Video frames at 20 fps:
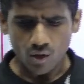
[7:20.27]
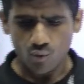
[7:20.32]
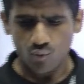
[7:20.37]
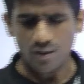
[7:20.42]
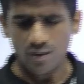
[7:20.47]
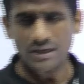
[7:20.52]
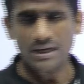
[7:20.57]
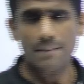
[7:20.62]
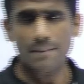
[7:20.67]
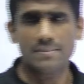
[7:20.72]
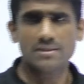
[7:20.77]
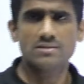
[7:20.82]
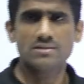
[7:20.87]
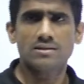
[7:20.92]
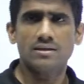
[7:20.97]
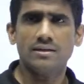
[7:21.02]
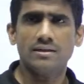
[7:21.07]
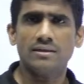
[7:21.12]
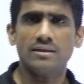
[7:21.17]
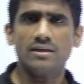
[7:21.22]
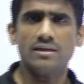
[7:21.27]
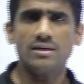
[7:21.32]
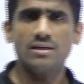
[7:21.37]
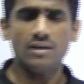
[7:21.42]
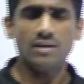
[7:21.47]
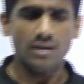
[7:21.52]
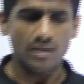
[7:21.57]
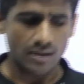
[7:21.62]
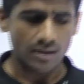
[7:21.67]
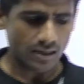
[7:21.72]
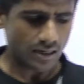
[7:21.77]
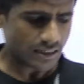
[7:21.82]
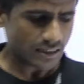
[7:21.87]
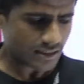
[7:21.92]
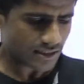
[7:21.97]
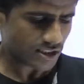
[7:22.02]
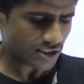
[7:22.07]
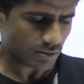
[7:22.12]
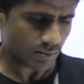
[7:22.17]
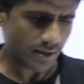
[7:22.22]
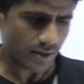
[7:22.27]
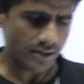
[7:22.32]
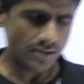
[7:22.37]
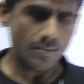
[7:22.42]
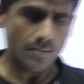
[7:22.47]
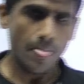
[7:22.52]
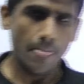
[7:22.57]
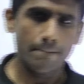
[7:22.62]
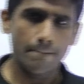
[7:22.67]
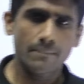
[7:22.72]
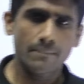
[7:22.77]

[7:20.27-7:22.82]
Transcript: What happens in the untouchability?